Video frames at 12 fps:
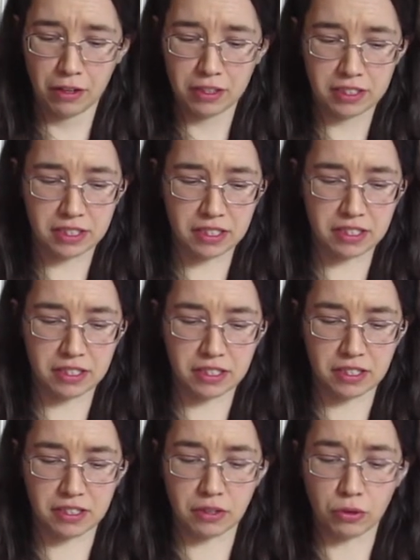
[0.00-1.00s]
since
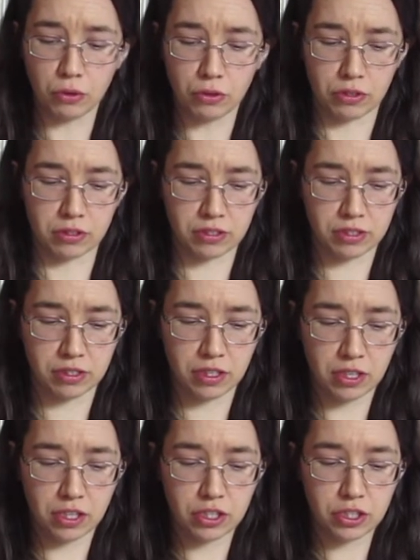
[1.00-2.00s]
August,
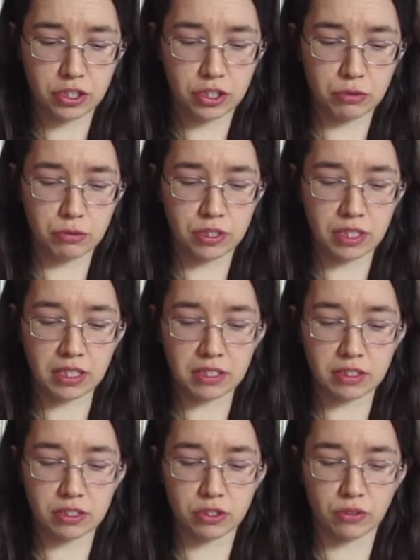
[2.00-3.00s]
she was
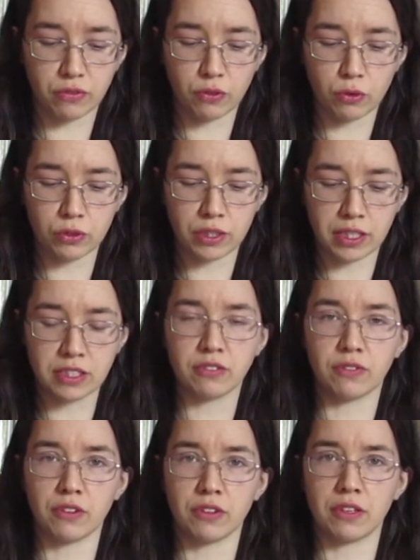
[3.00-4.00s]
sentenced to 4 days
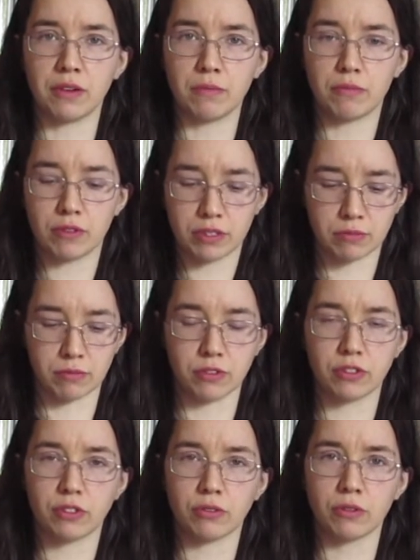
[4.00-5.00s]
further imprisonment.
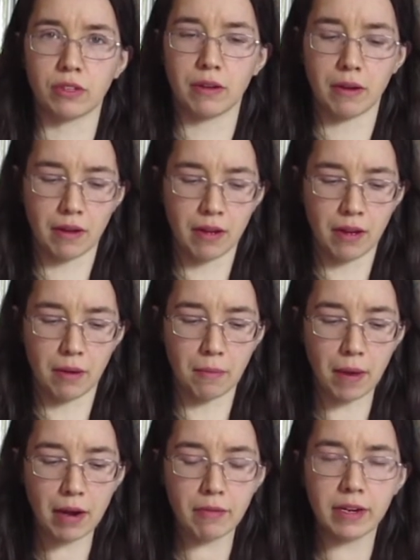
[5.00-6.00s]
So
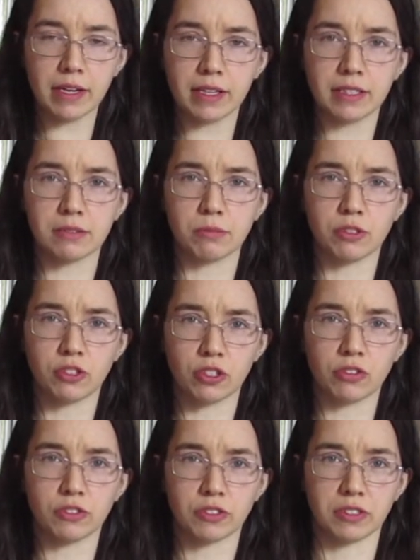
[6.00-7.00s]
Mary Elizabeth
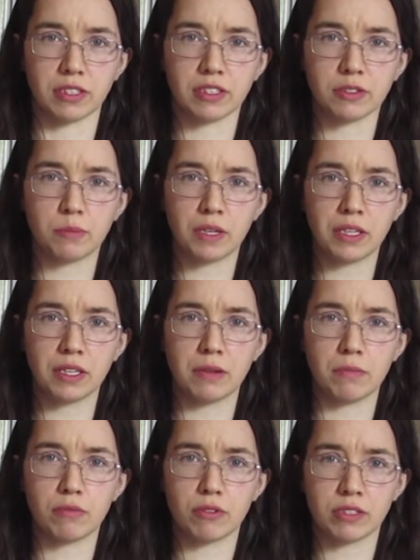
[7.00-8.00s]
Johnson has been
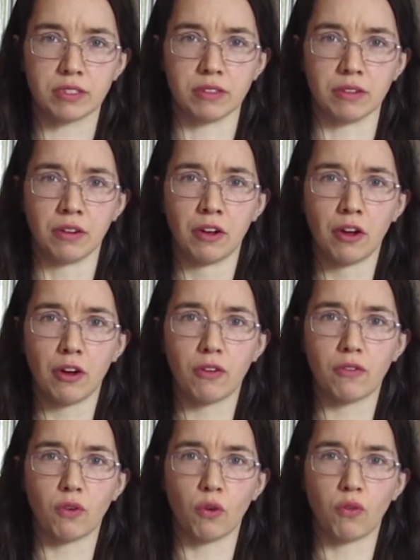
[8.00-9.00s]
in prison
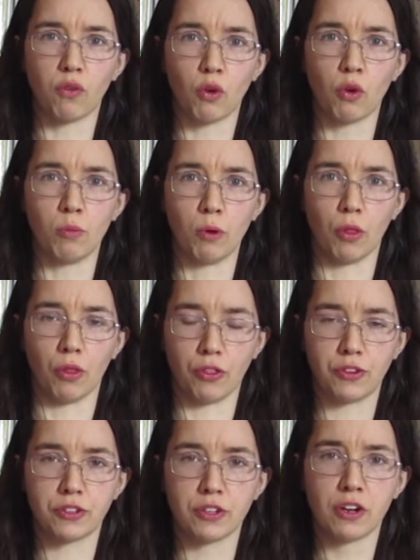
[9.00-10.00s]
for 4
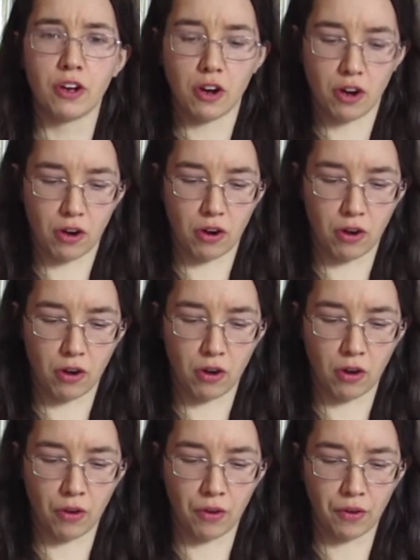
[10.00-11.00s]
months
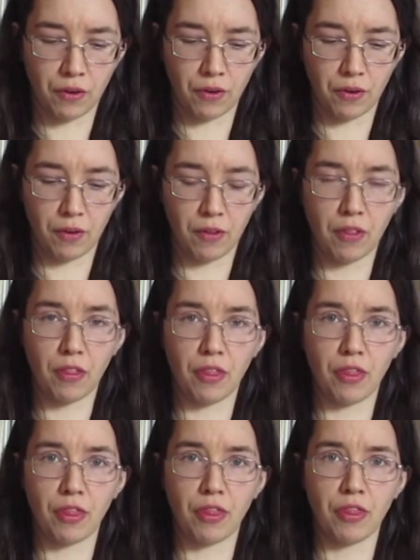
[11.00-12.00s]
on
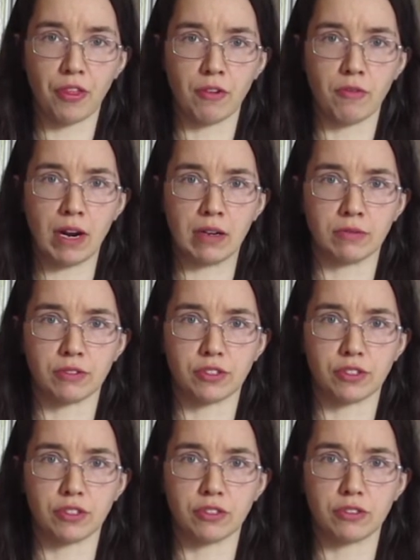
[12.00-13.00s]
the grounds
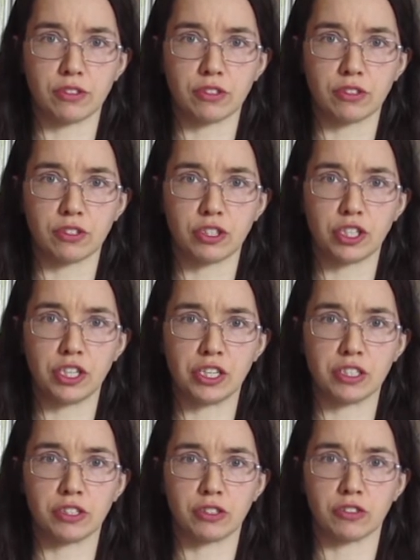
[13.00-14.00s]
that she
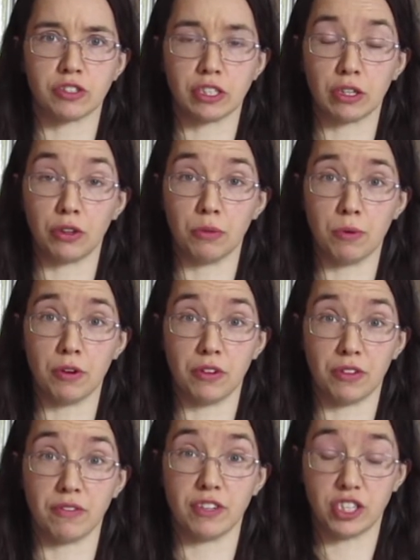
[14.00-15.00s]
has concealed the birth
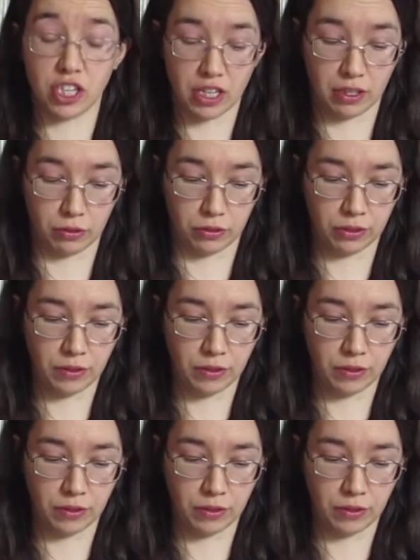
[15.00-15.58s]
of a child.